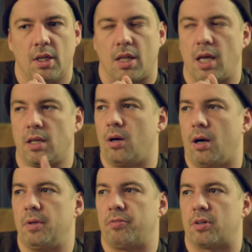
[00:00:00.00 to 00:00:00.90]
Like, you know,
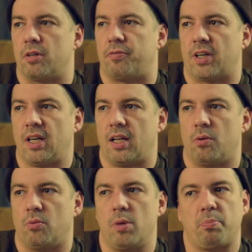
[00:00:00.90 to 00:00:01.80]
I'm never gonna forget,
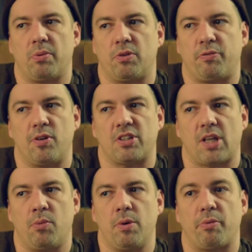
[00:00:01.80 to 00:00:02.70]
the first
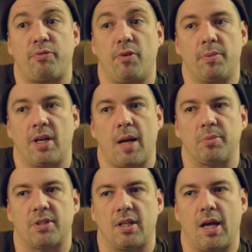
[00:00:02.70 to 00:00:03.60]
time we performed in
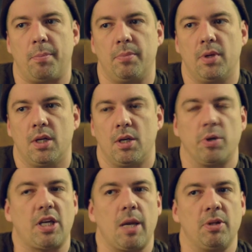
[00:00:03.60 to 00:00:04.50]
Amsterdam,
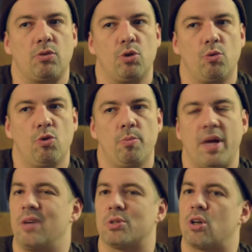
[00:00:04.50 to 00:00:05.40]
we came into the room
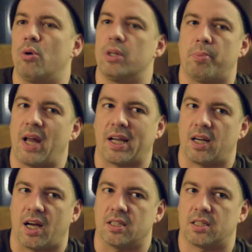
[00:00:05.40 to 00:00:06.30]
and it was only black
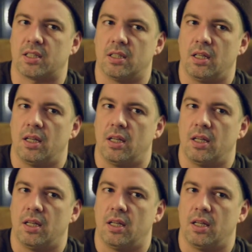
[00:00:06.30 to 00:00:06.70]
guys.